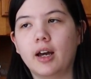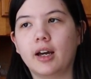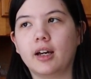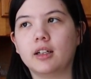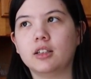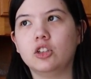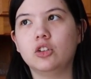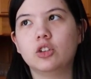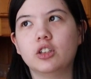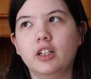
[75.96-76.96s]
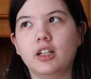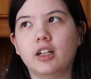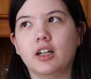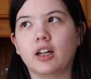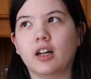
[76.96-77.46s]
And
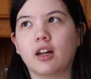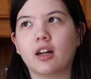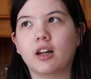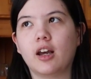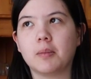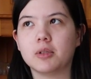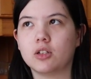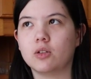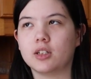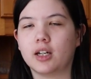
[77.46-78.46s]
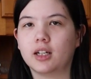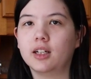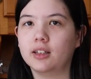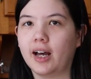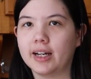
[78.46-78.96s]
usually in episodes like
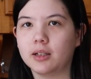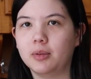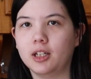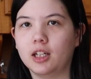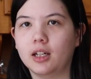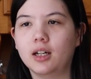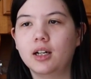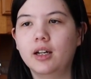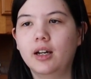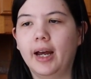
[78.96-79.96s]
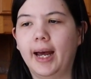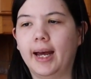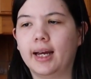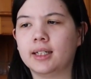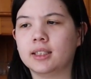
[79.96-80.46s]
Calliope
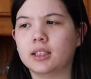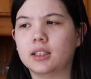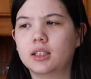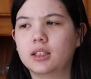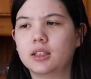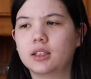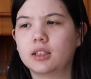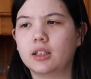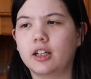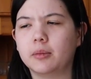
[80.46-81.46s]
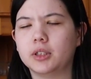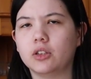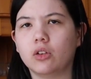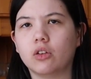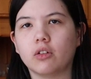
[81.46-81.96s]
and
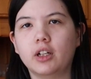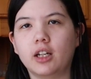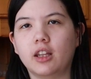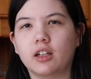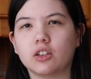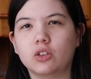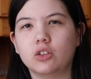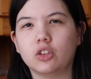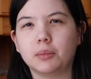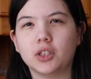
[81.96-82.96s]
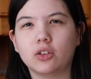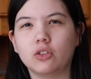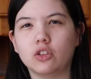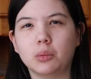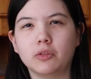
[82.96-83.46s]
episode 3, I think it's called Dream a Little
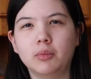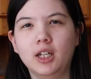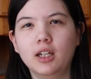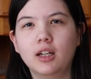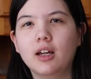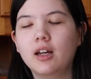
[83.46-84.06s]
Dream of Me,